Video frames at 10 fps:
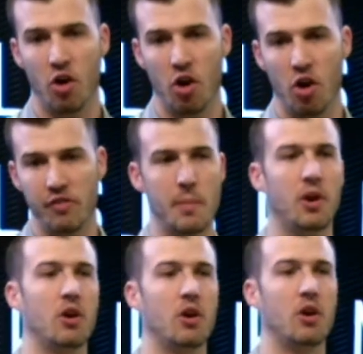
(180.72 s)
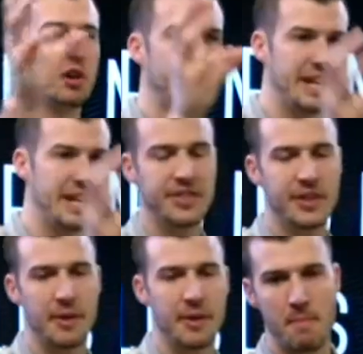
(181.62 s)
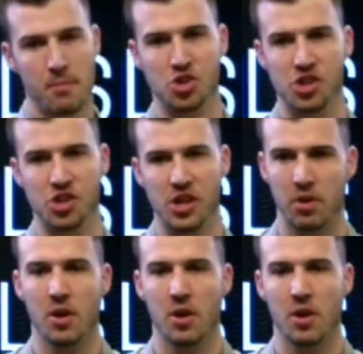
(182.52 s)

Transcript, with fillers: of all these webinars are in the membership.